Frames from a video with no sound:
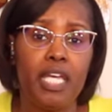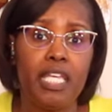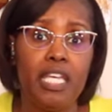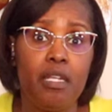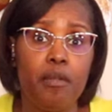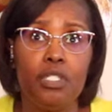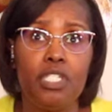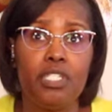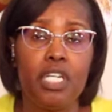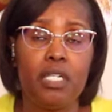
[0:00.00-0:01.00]
can
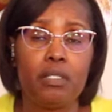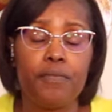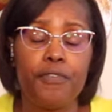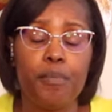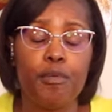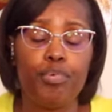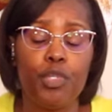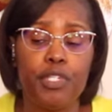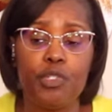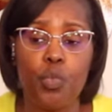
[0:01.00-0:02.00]
deduct from an
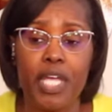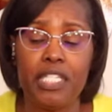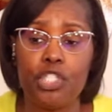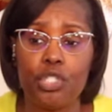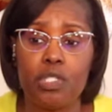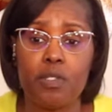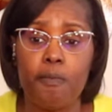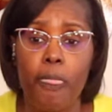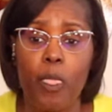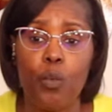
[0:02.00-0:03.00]
employee's
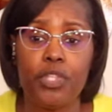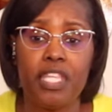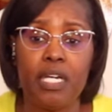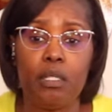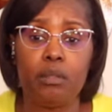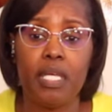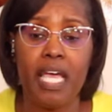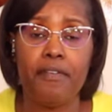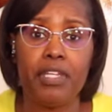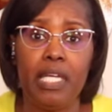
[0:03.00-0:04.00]
wages without
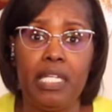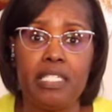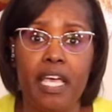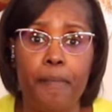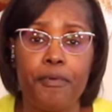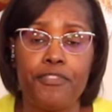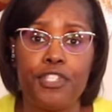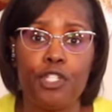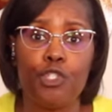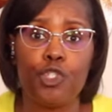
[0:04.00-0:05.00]
having any type of
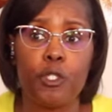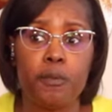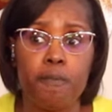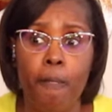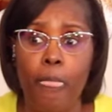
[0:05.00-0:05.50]
signature,